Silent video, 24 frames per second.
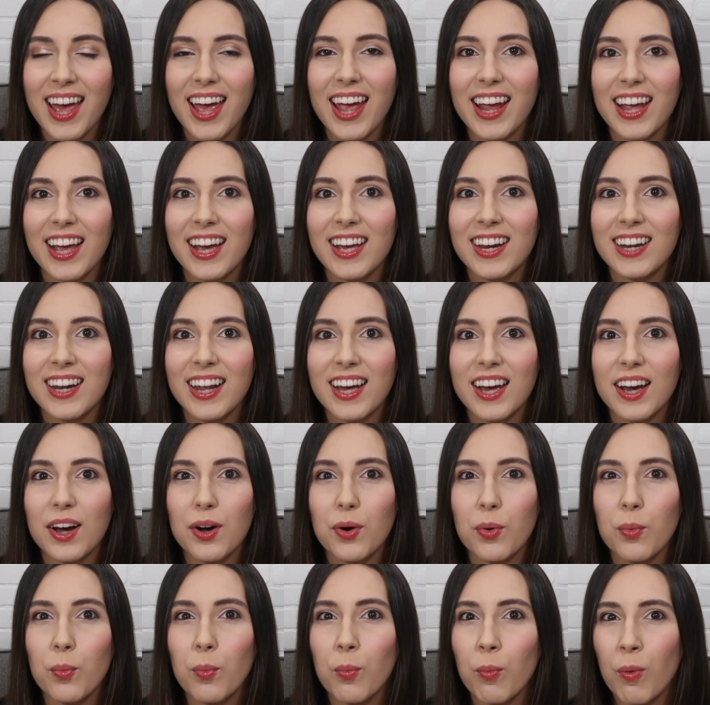And
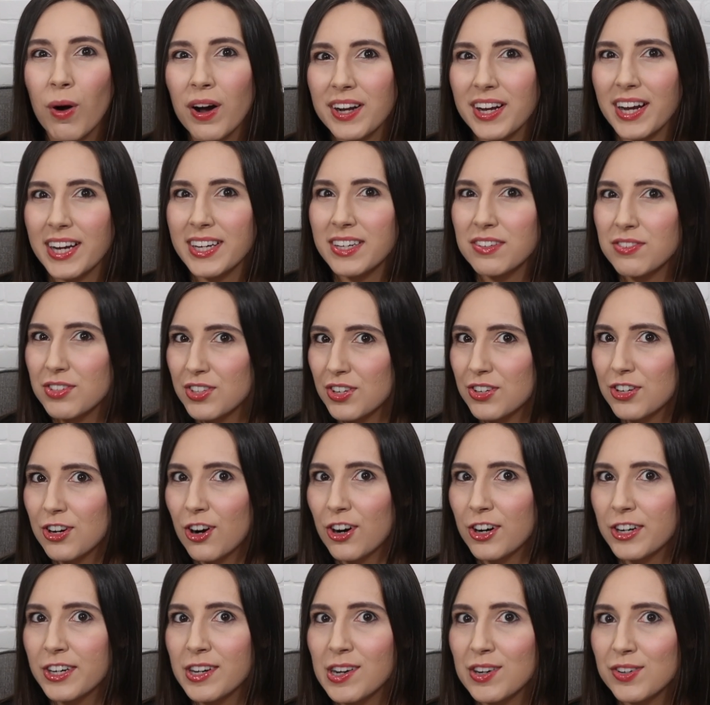what kind of
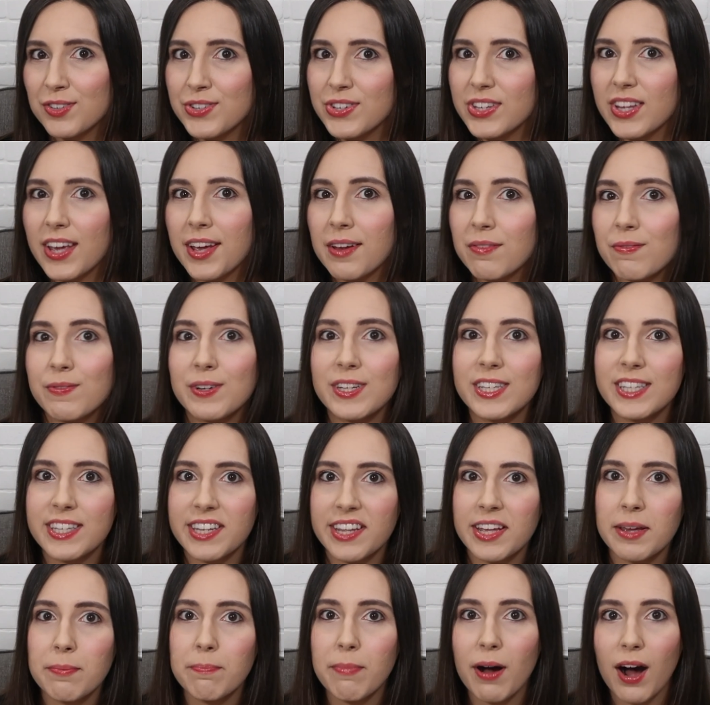scenarios can we
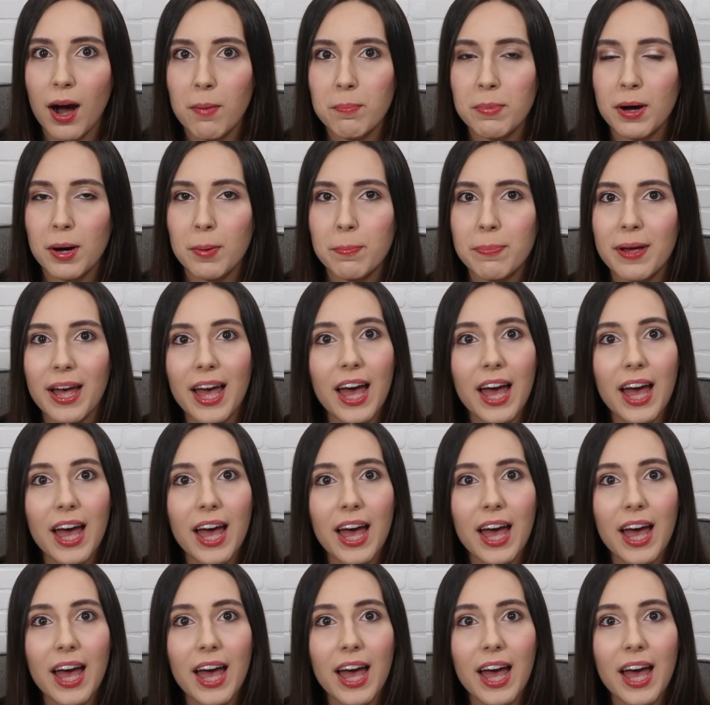see pop up